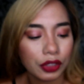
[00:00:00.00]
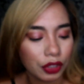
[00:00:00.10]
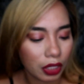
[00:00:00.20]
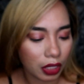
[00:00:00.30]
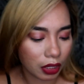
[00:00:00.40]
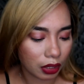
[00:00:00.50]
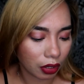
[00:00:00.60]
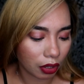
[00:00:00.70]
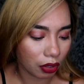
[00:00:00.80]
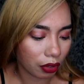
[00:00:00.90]
shade
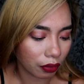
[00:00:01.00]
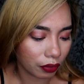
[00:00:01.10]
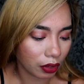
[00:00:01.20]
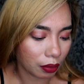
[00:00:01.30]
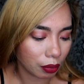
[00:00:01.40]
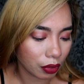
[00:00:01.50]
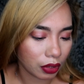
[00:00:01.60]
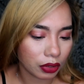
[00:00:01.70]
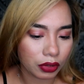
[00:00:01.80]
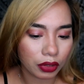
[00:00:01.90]
of the
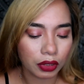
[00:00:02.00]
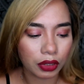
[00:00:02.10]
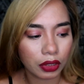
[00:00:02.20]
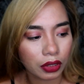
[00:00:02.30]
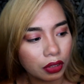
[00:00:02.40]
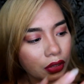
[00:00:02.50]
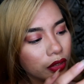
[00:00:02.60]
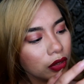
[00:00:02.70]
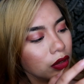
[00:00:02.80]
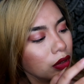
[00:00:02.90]
bronzer
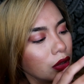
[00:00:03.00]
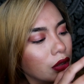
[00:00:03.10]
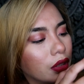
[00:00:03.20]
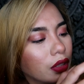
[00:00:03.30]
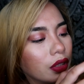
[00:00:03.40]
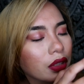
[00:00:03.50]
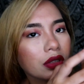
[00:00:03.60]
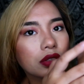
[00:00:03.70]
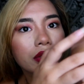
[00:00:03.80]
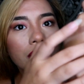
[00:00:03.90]
is...